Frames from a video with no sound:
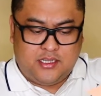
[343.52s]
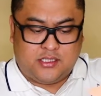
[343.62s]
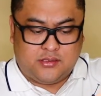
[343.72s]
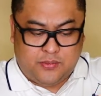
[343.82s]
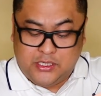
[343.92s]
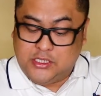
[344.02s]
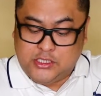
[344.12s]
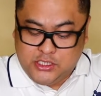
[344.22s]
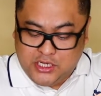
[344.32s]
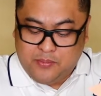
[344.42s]
It's
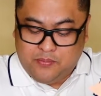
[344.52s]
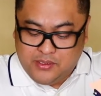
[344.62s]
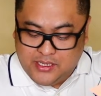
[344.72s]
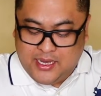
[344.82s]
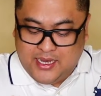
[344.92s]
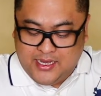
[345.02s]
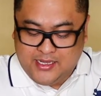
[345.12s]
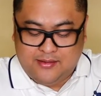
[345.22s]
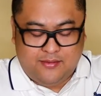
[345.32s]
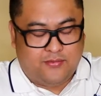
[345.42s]
pretty cheap,
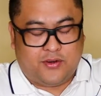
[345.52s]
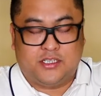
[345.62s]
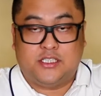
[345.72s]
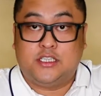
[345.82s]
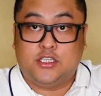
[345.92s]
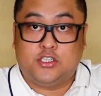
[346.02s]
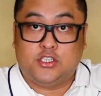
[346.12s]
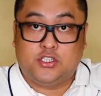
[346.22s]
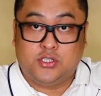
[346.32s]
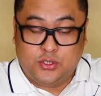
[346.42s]
yeah, for
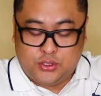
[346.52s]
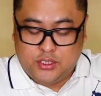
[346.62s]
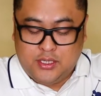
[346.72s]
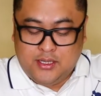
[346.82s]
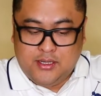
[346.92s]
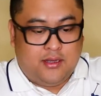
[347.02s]
signature shoes.